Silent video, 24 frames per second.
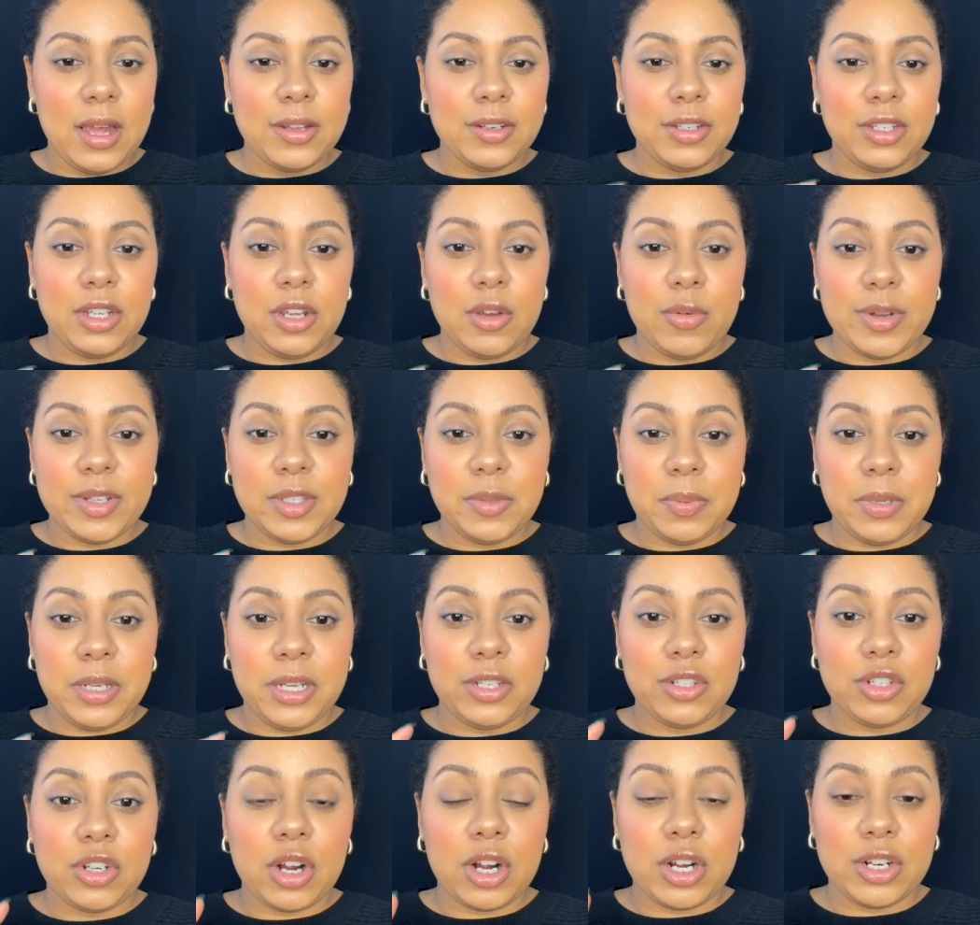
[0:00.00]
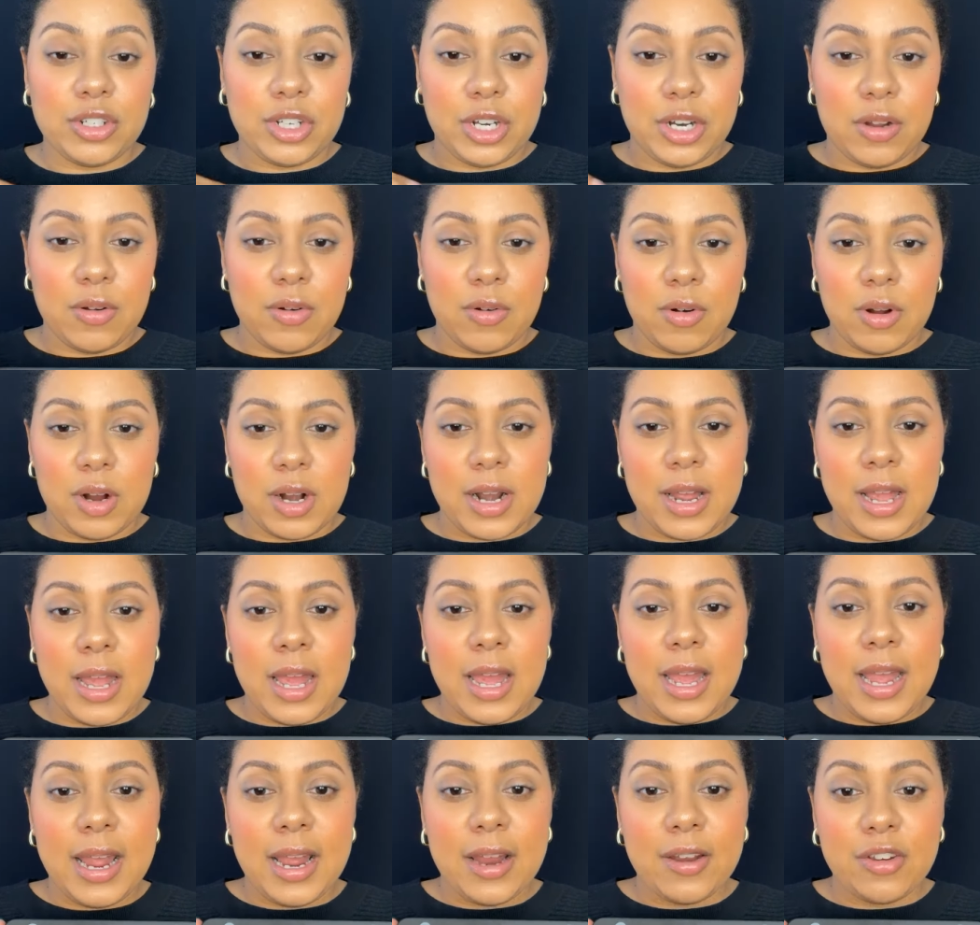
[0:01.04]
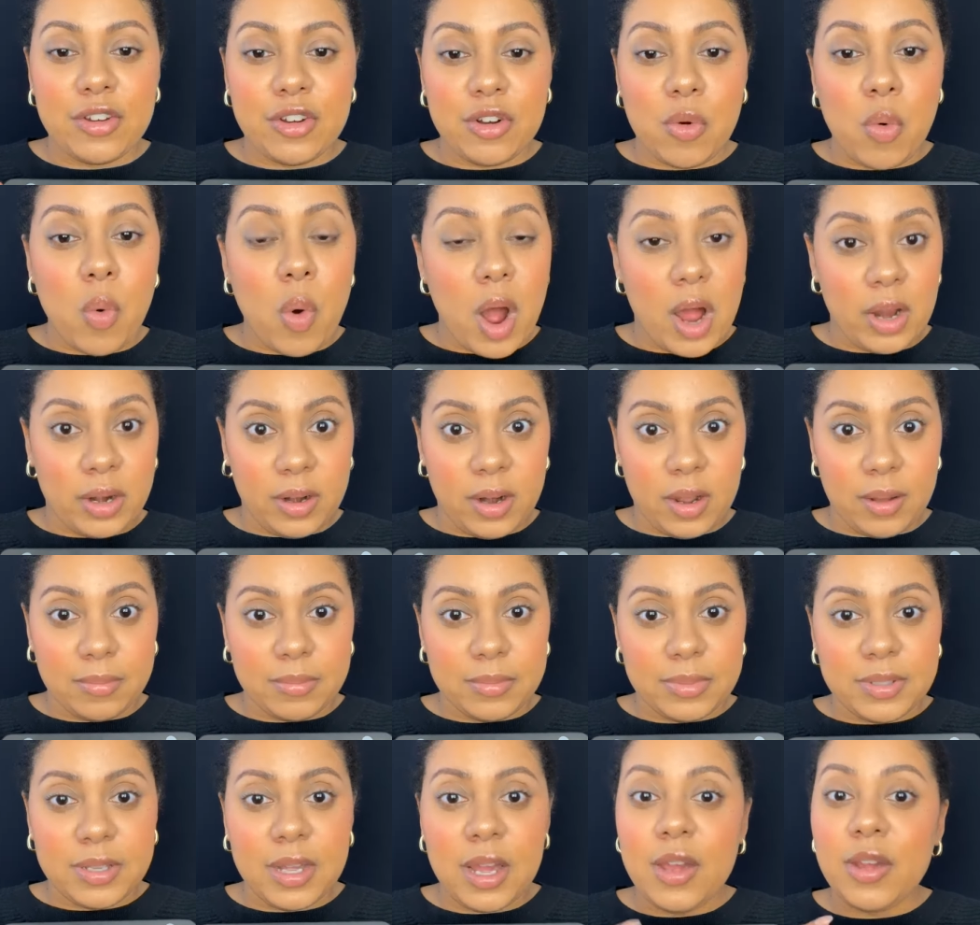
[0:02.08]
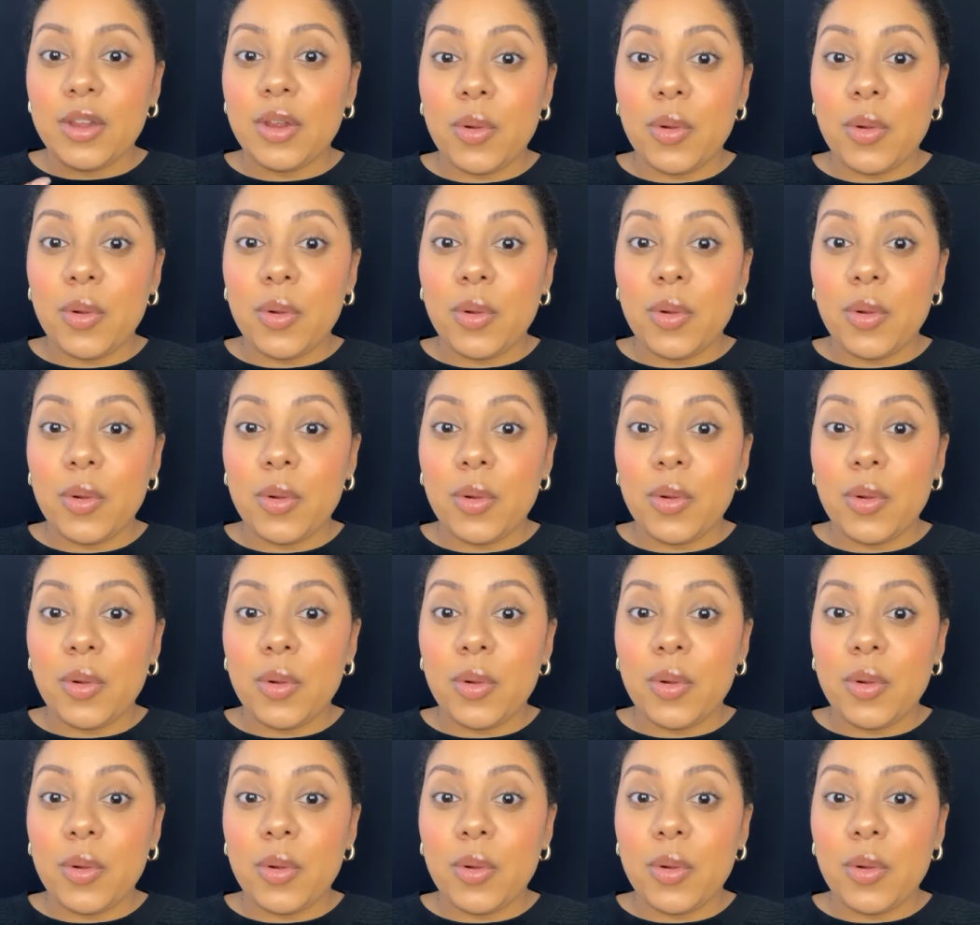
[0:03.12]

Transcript: to USB charging cord and your wandums.